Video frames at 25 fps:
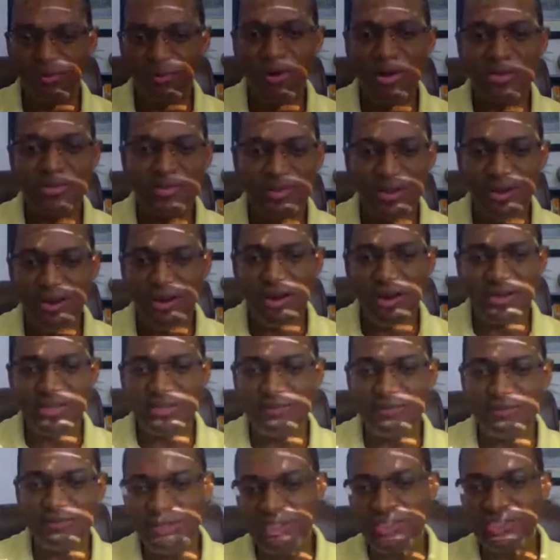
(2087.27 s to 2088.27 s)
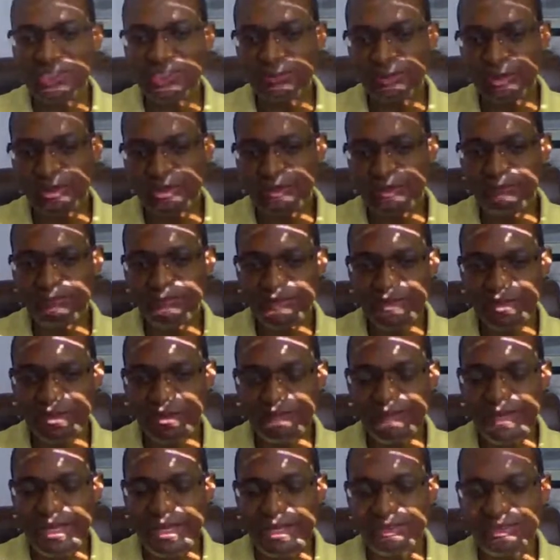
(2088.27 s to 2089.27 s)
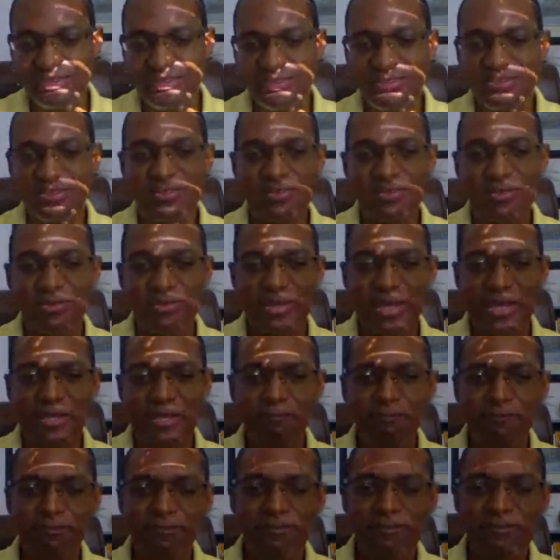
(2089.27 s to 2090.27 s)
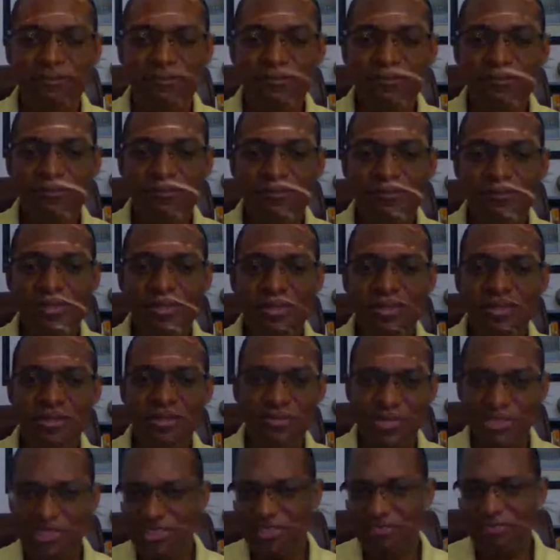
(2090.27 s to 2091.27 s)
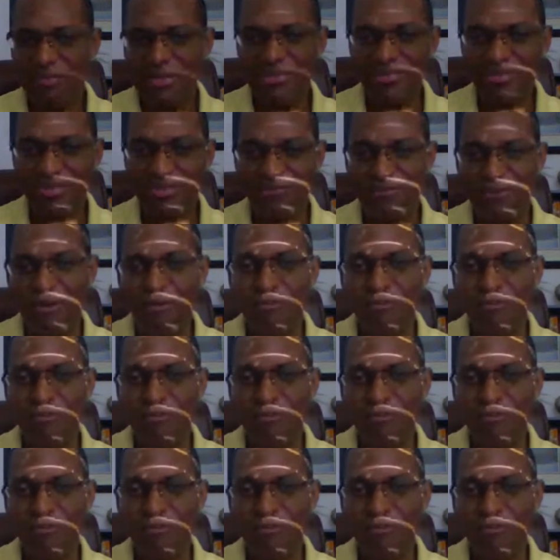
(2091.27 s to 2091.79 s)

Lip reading: What are impeachable offenses? Okay, which is missing